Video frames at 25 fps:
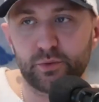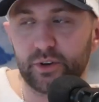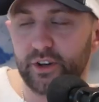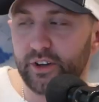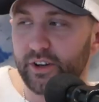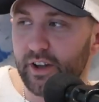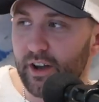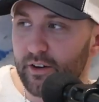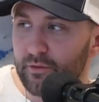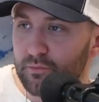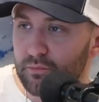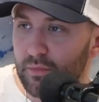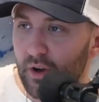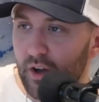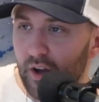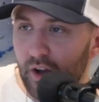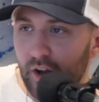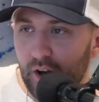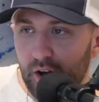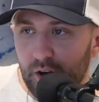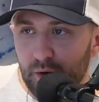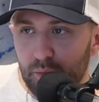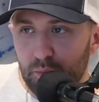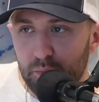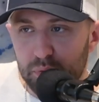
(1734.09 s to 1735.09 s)
We're going to
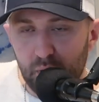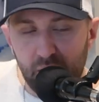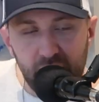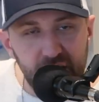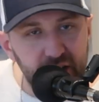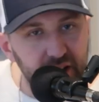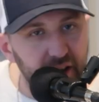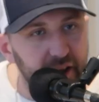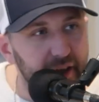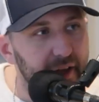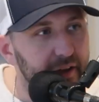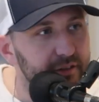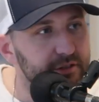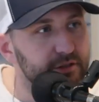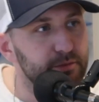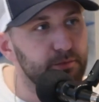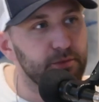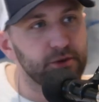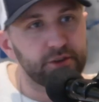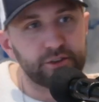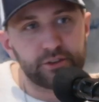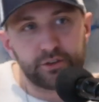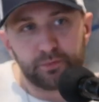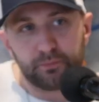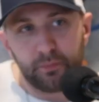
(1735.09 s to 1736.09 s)
have branding
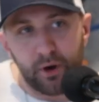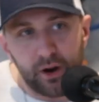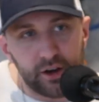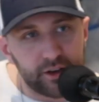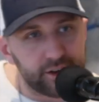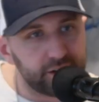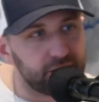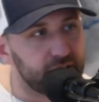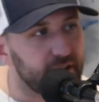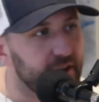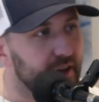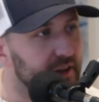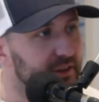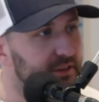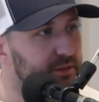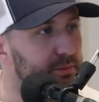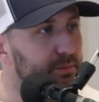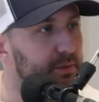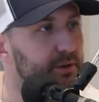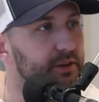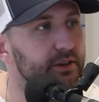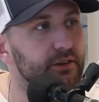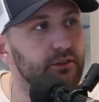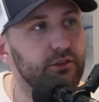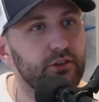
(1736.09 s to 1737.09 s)
experts, marketing
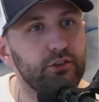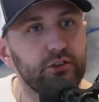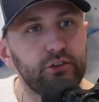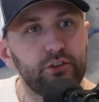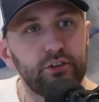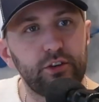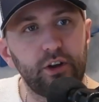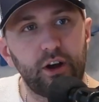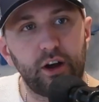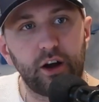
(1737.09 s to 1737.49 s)
experts.